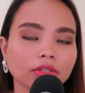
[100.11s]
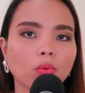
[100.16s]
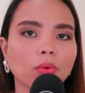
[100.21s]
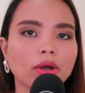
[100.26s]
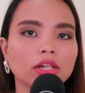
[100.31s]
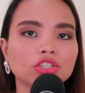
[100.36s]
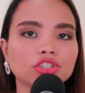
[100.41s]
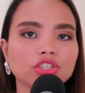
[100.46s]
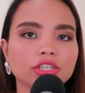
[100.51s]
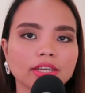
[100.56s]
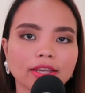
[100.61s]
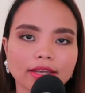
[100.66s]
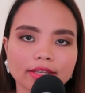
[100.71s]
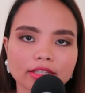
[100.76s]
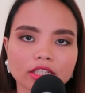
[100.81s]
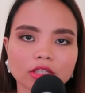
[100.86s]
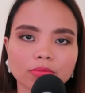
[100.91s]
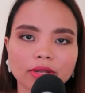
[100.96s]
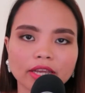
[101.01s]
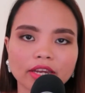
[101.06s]
While she is
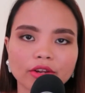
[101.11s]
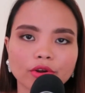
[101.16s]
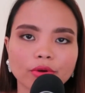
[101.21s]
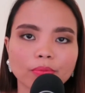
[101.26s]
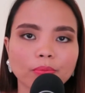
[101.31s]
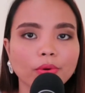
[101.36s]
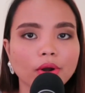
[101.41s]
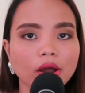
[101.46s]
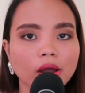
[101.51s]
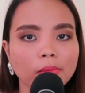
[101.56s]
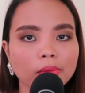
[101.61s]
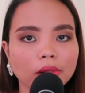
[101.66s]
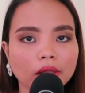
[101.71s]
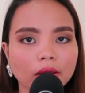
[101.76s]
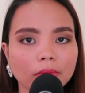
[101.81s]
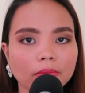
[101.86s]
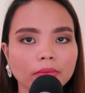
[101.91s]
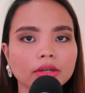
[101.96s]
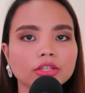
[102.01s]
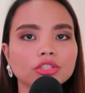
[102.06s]
explaining her
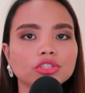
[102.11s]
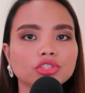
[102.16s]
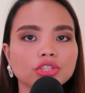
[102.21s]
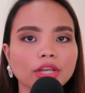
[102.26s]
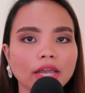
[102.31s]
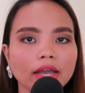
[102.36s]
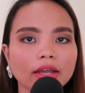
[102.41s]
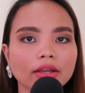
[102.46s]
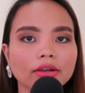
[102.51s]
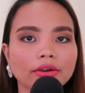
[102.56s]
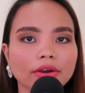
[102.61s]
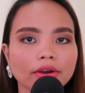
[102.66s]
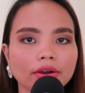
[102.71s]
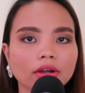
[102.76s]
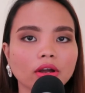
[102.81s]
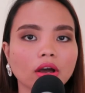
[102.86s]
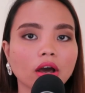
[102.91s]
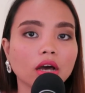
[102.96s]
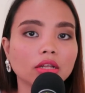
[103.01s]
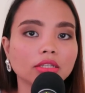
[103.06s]
problem, check her
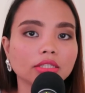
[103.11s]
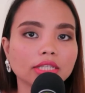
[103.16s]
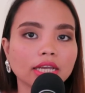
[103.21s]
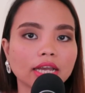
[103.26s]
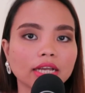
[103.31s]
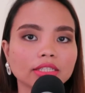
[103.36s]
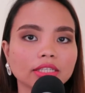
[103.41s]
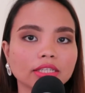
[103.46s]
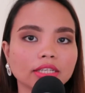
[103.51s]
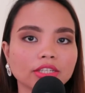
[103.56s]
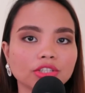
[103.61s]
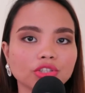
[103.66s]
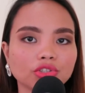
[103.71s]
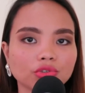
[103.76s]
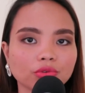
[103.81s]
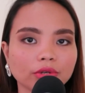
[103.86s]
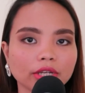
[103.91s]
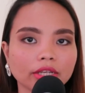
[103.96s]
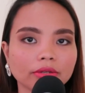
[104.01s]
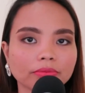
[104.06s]
contact
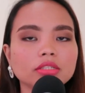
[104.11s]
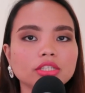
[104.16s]
history.